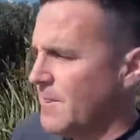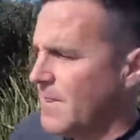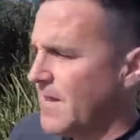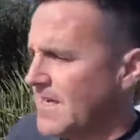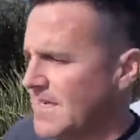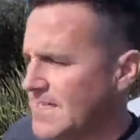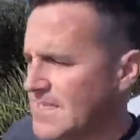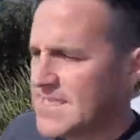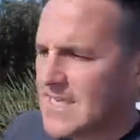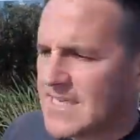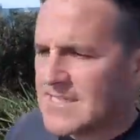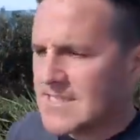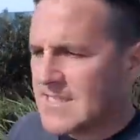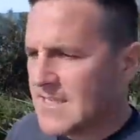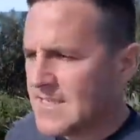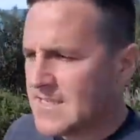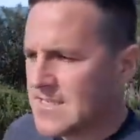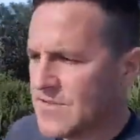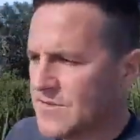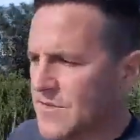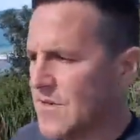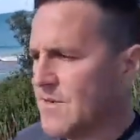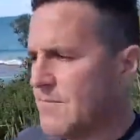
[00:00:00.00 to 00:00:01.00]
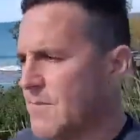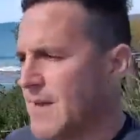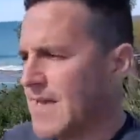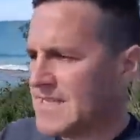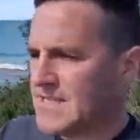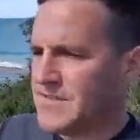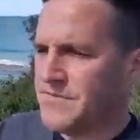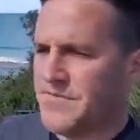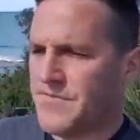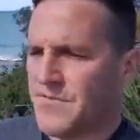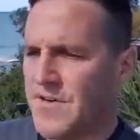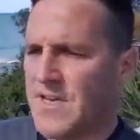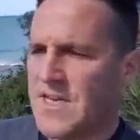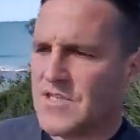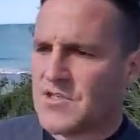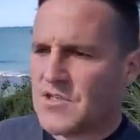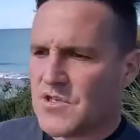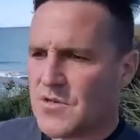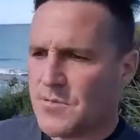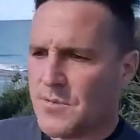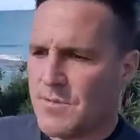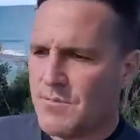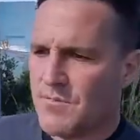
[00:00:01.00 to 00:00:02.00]
And it's not a massive
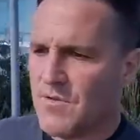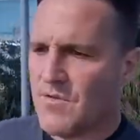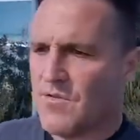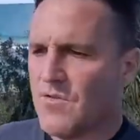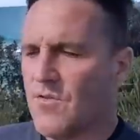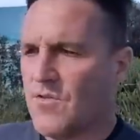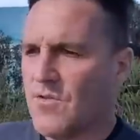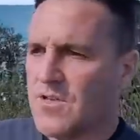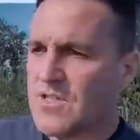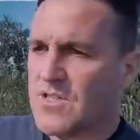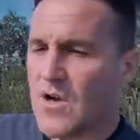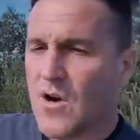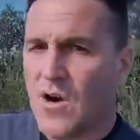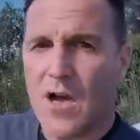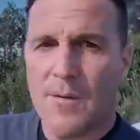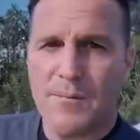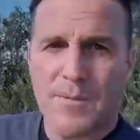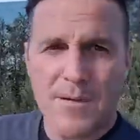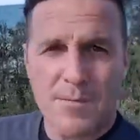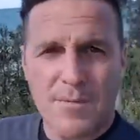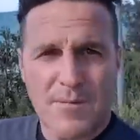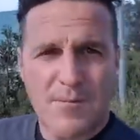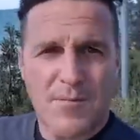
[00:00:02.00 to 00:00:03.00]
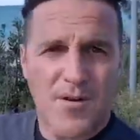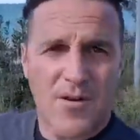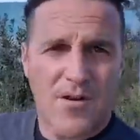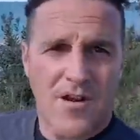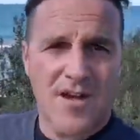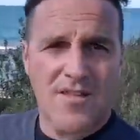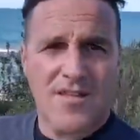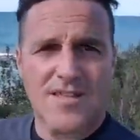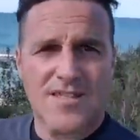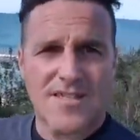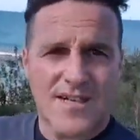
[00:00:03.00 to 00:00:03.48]
financial commitment or a time commitment either.